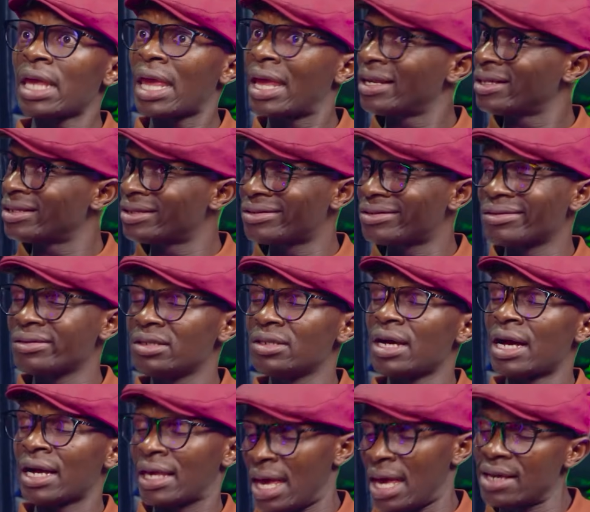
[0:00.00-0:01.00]
and
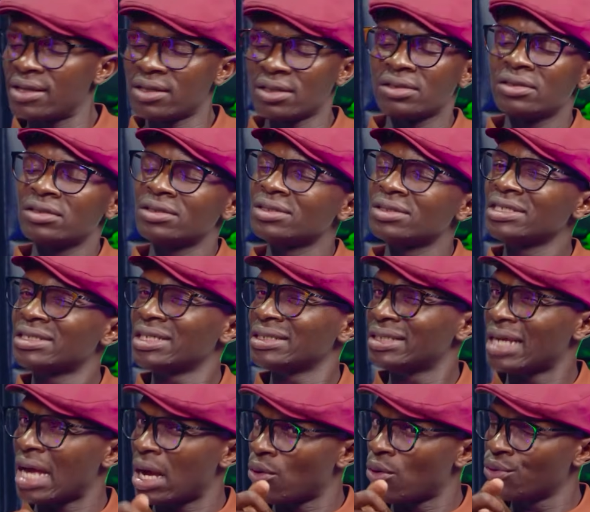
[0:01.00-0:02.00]
again they
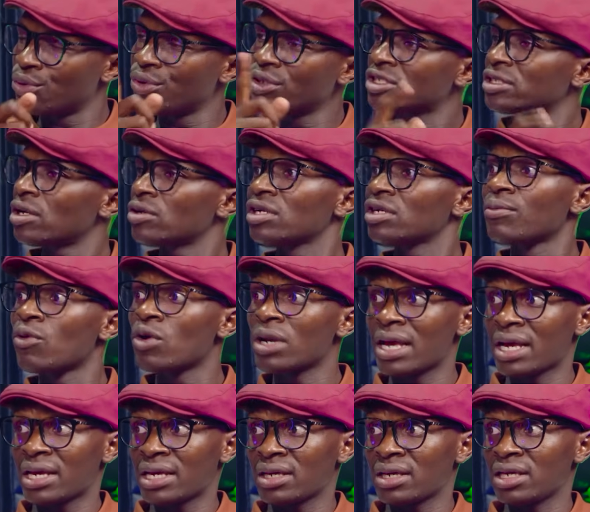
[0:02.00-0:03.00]
said it sounded more
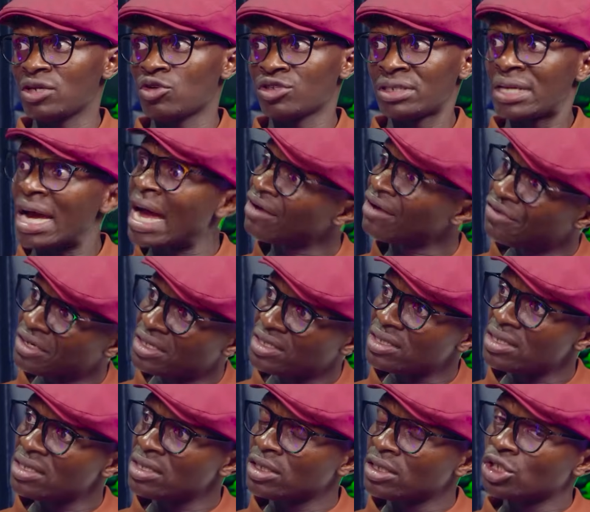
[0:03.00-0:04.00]
like it was an
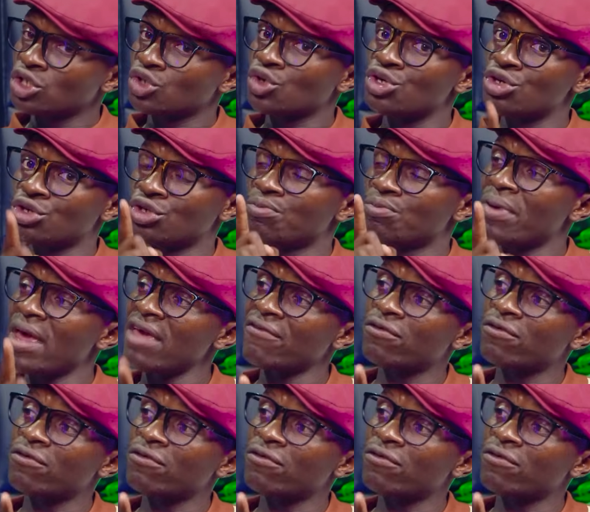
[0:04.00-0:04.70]
advert. So you should